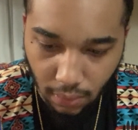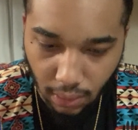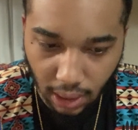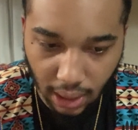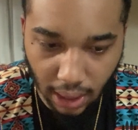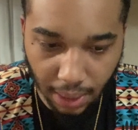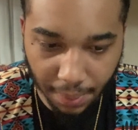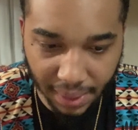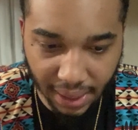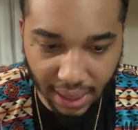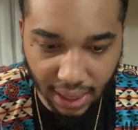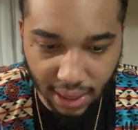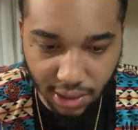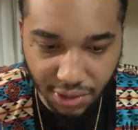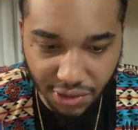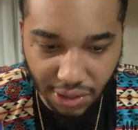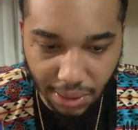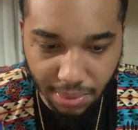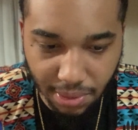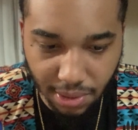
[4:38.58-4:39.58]
And I'm going to get a
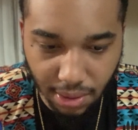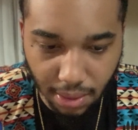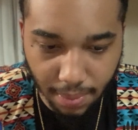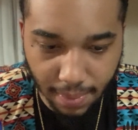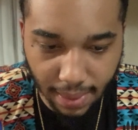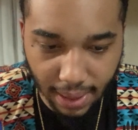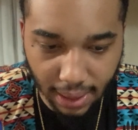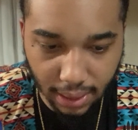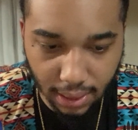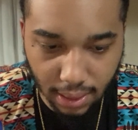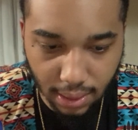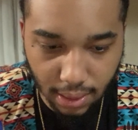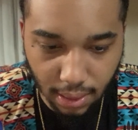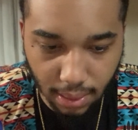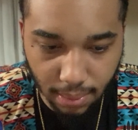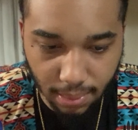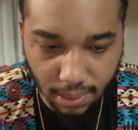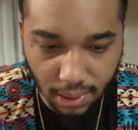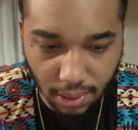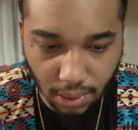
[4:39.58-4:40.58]
scripture to back this
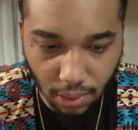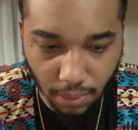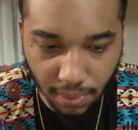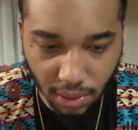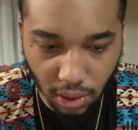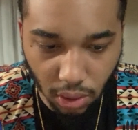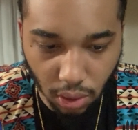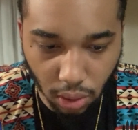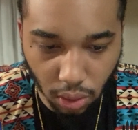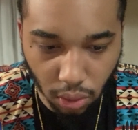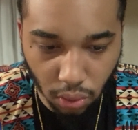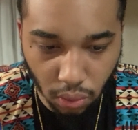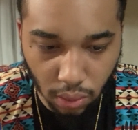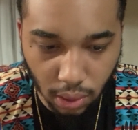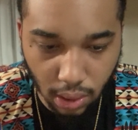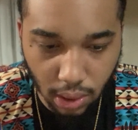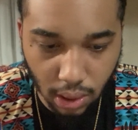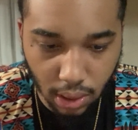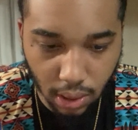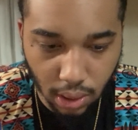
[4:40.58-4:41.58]
up too. I'm going to go to
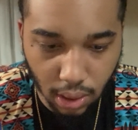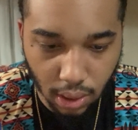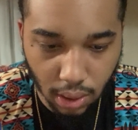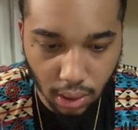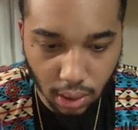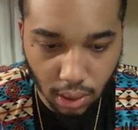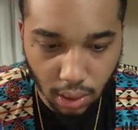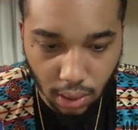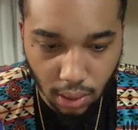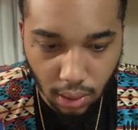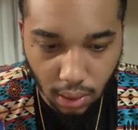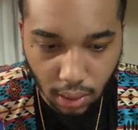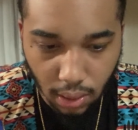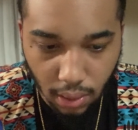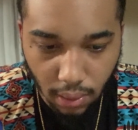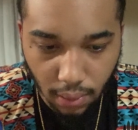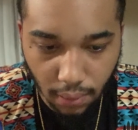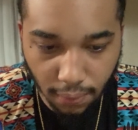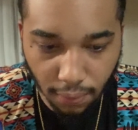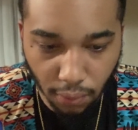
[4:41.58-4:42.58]
Luke
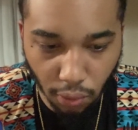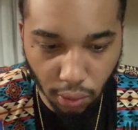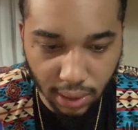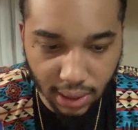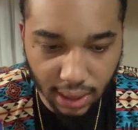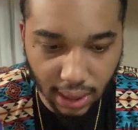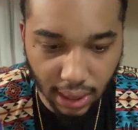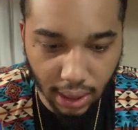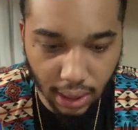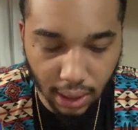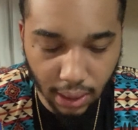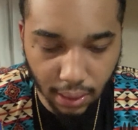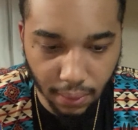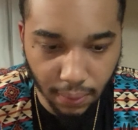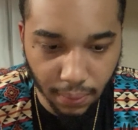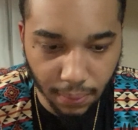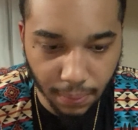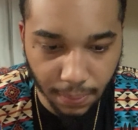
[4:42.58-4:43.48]
14